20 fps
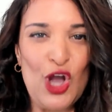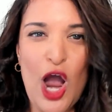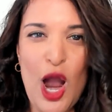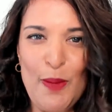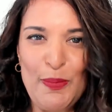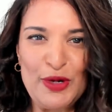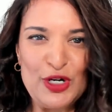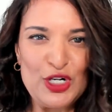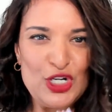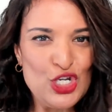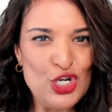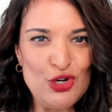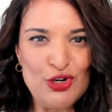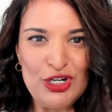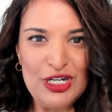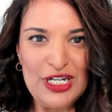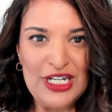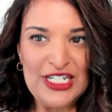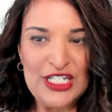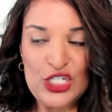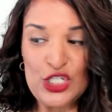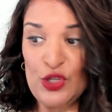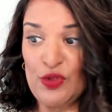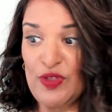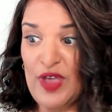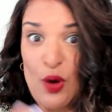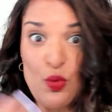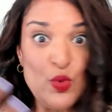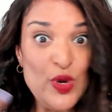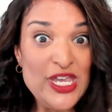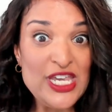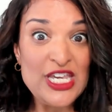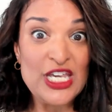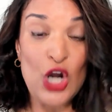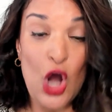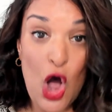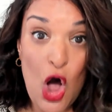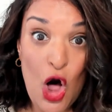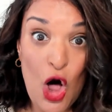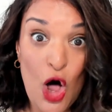opportunities so that we
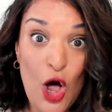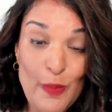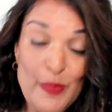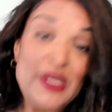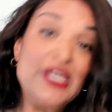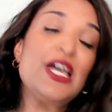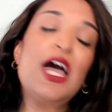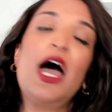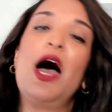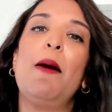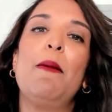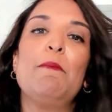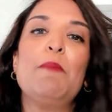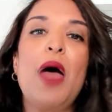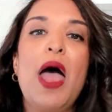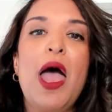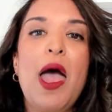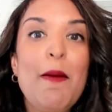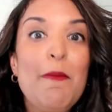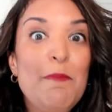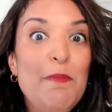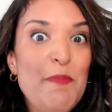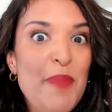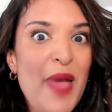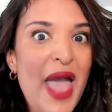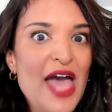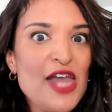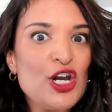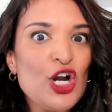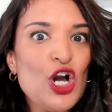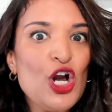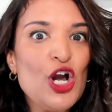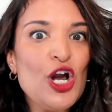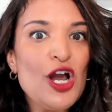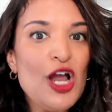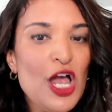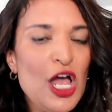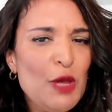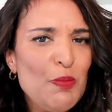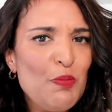can all become better,